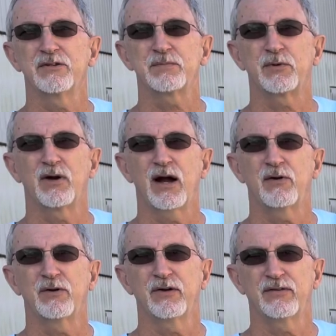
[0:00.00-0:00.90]
per
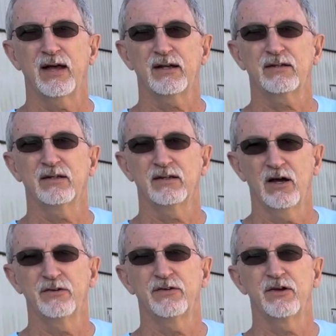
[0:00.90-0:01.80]
hour at that
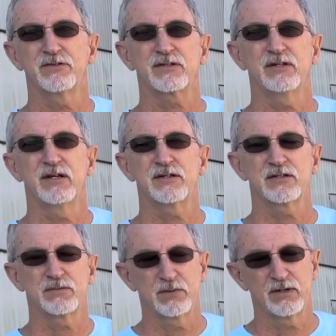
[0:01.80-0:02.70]
under those
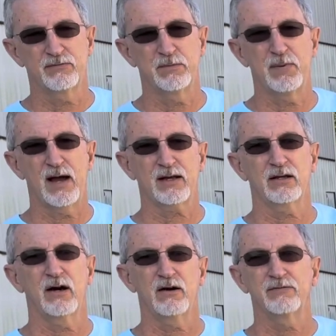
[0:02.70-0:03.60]
conditions, but if you back it
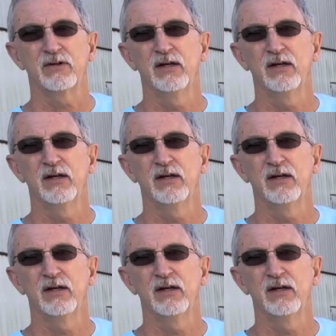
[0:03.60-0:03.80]
off,